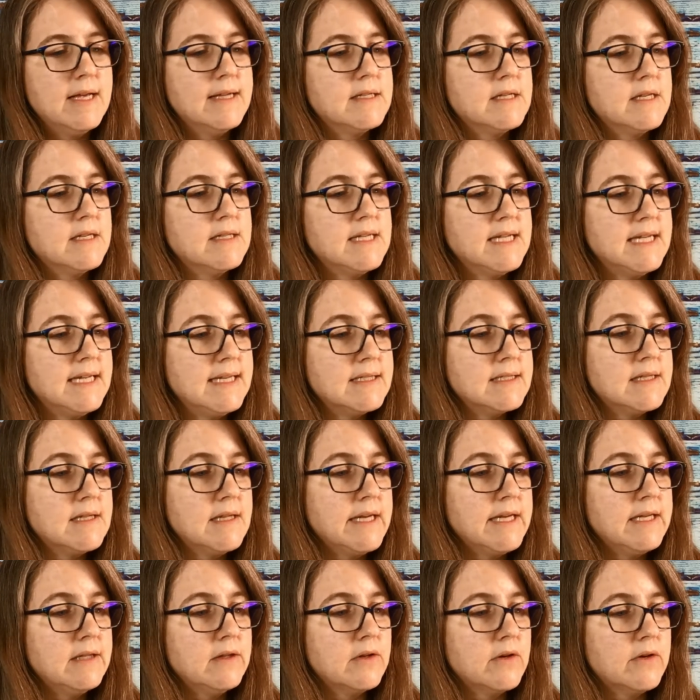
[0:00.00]
It says
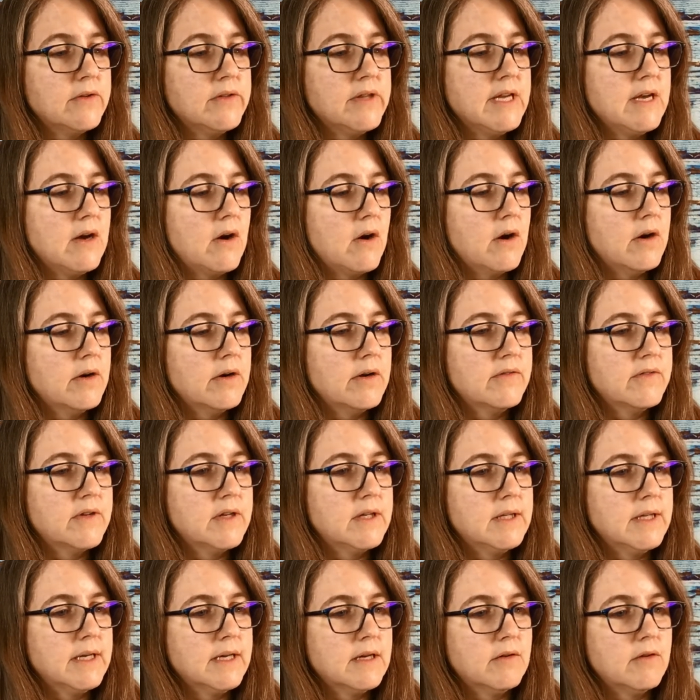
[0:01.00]
easily learn the art of
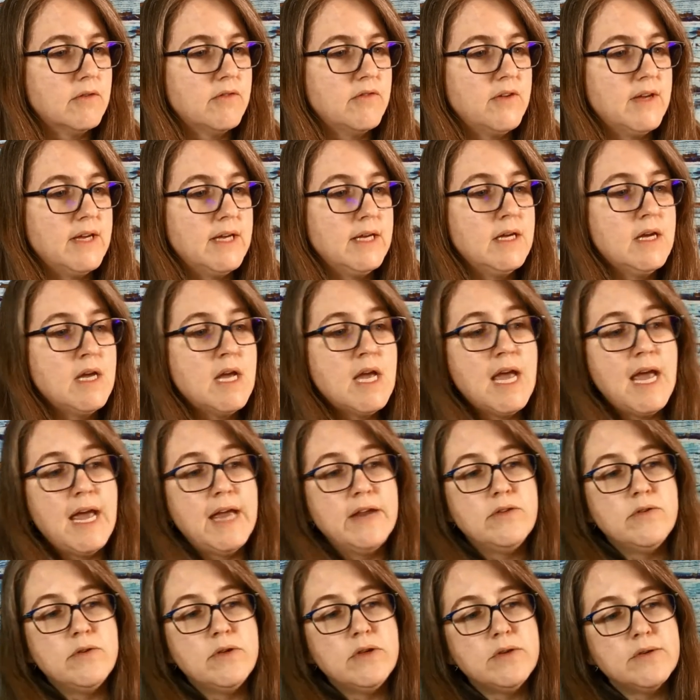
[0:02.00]
calligraphy
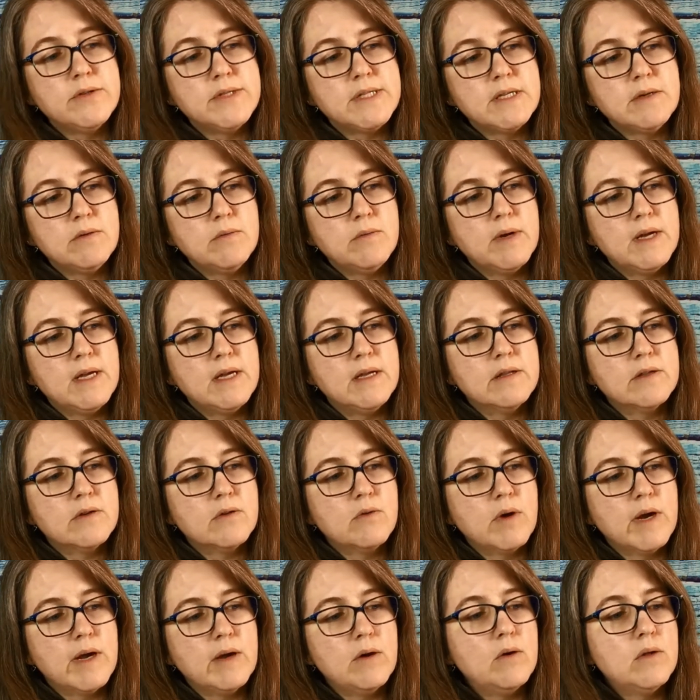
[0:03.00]
and you use it with
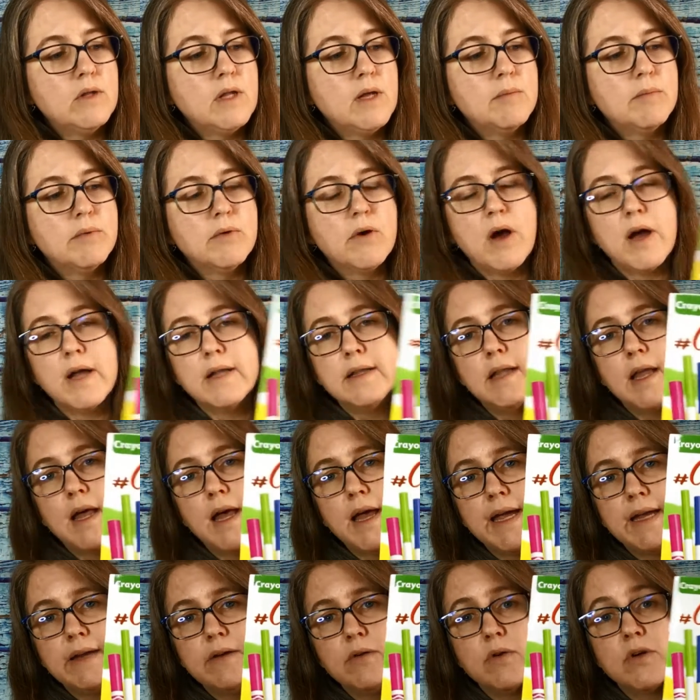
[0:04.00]
Crayola
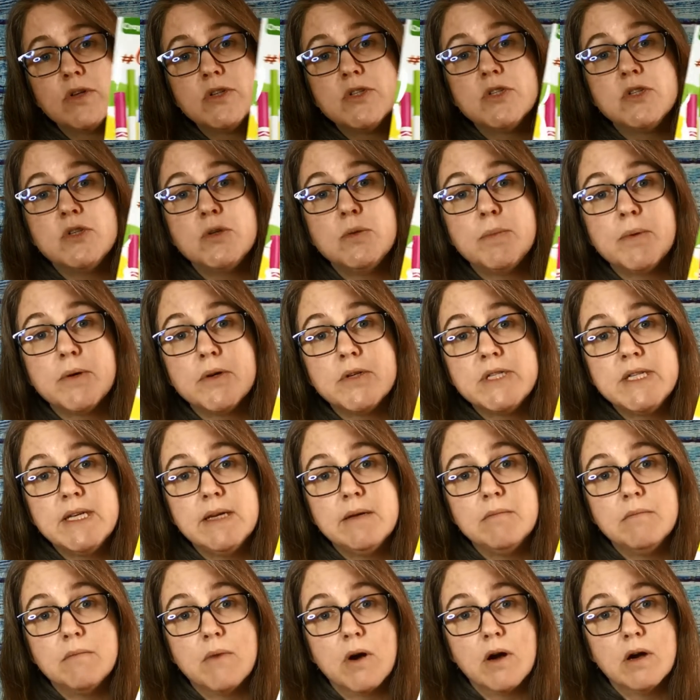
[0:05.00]
broadline or super
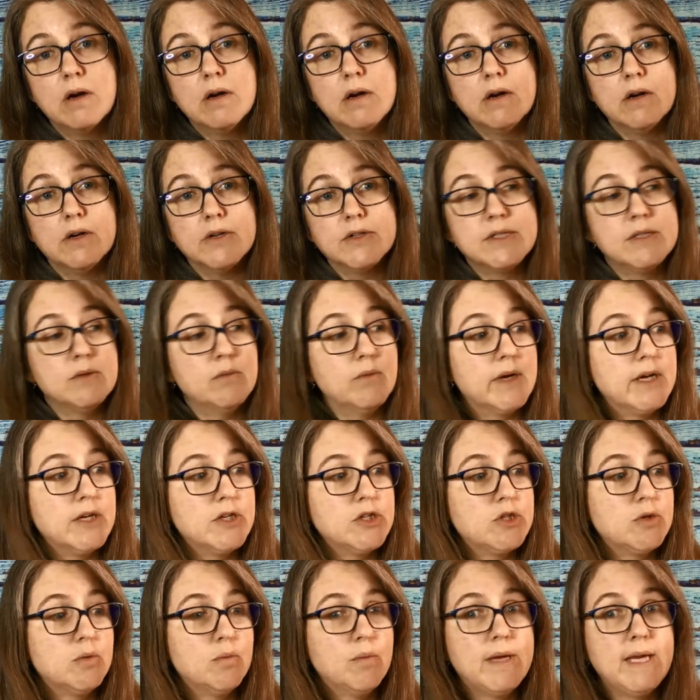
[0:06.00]
tip markers,
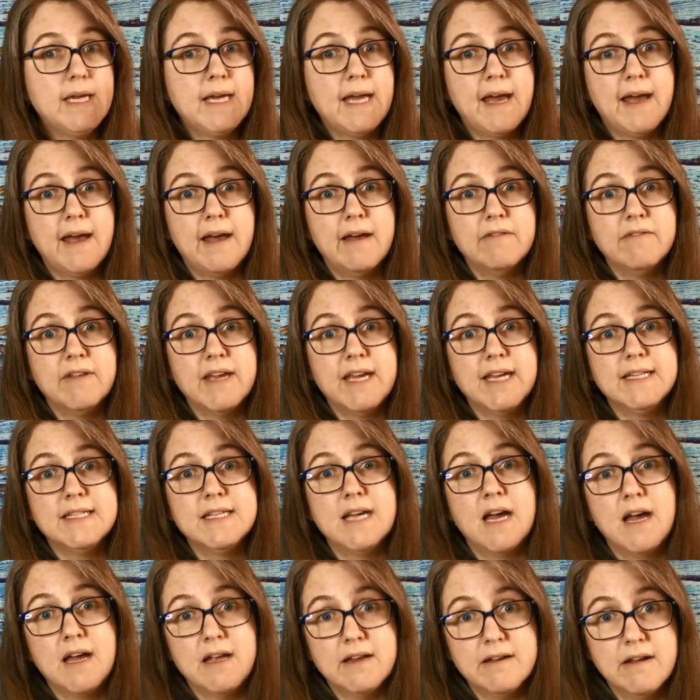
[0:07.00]
which we have a
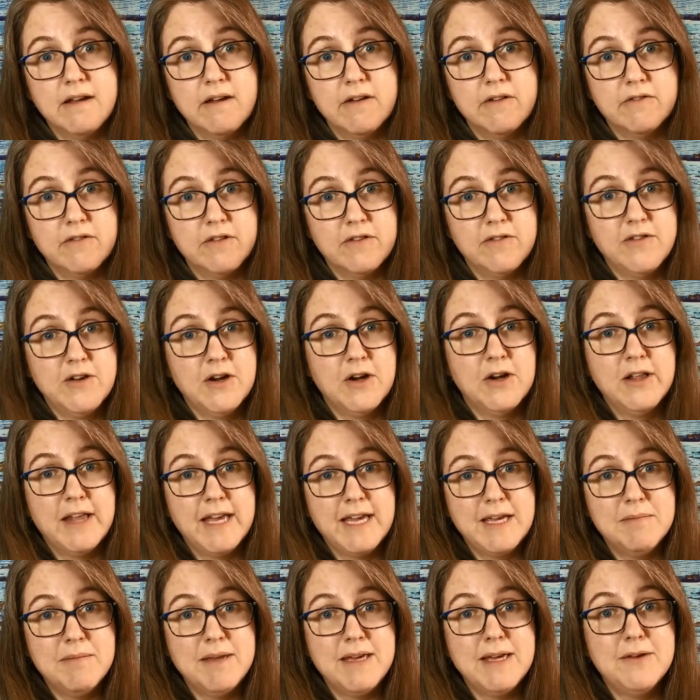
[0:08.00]
ton of. If you're
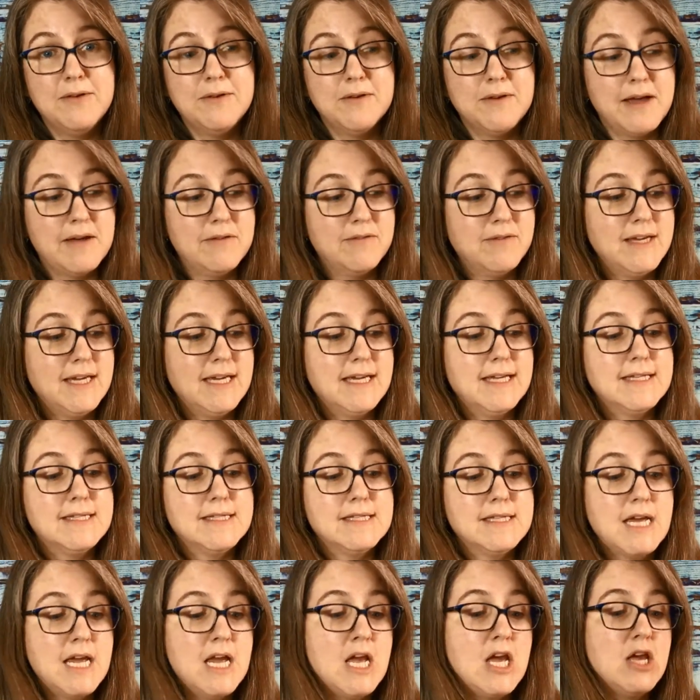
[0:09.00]
like me who have
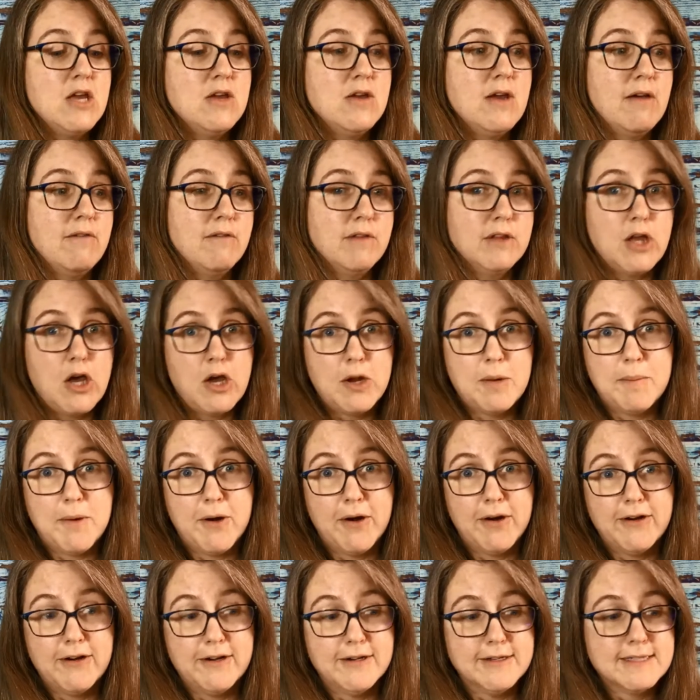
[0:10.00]
kids, you have a lot of
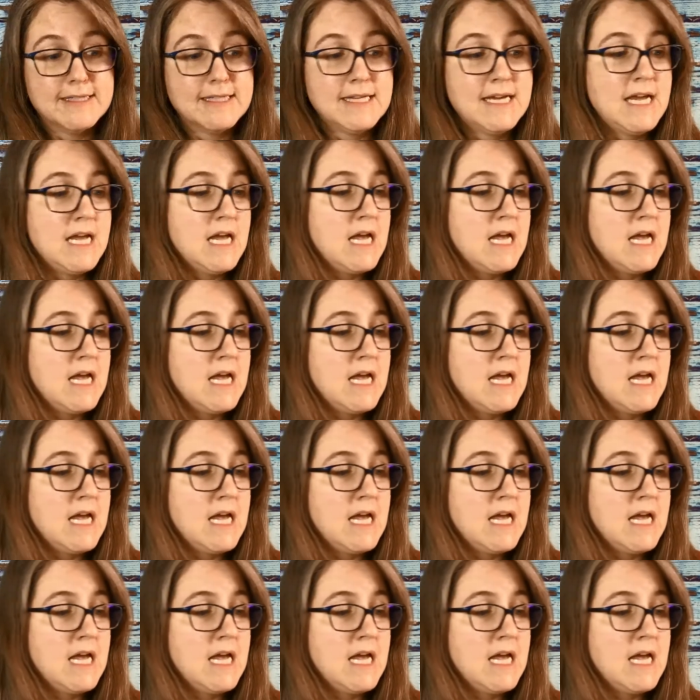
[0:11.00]
markers.